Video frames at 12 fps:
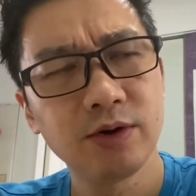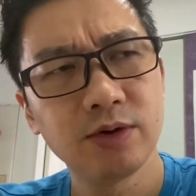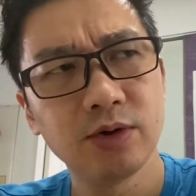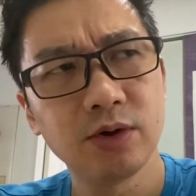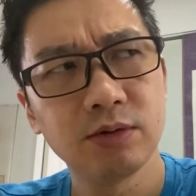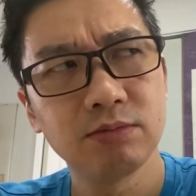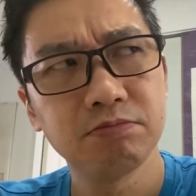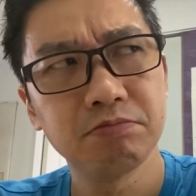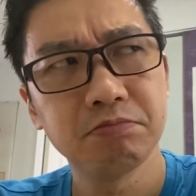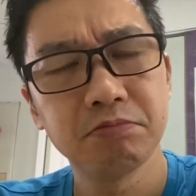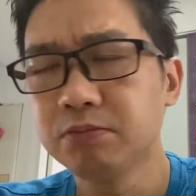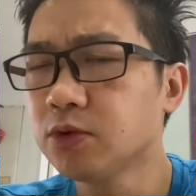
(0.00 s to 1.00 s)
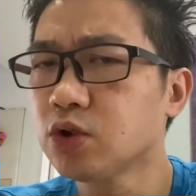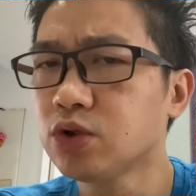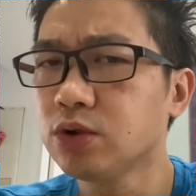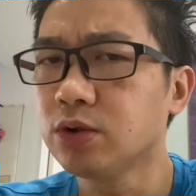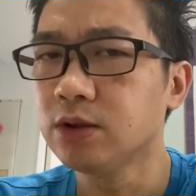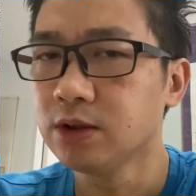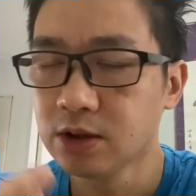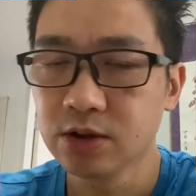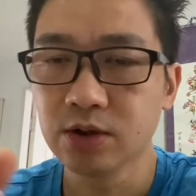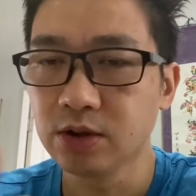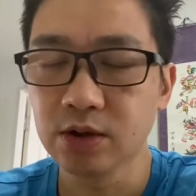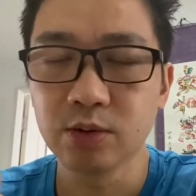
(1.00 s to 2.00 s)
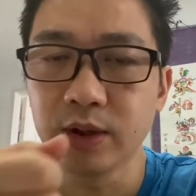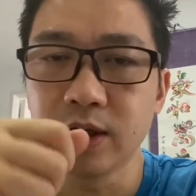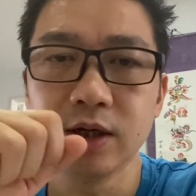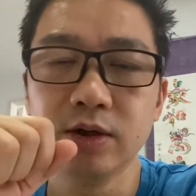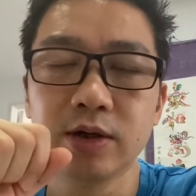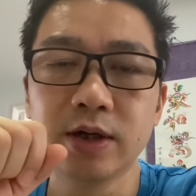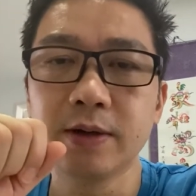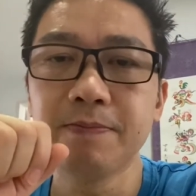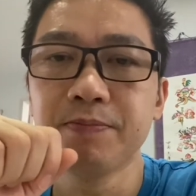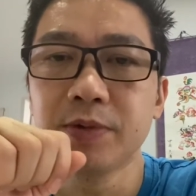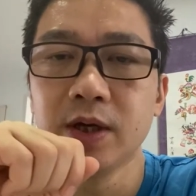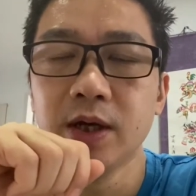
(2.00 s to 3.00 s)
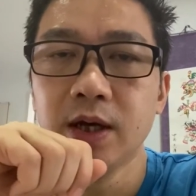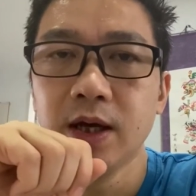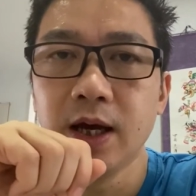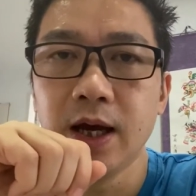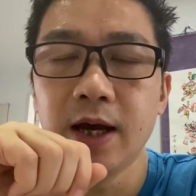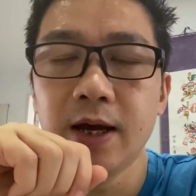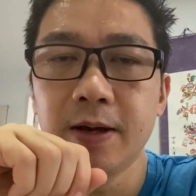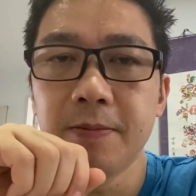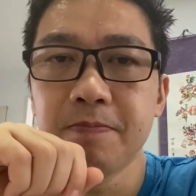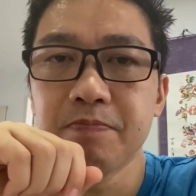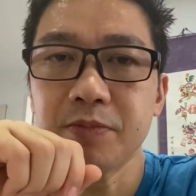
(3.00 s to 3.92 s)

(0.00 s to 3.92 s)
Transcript: not? Mm, not sure. So you can quickly look at it. Um,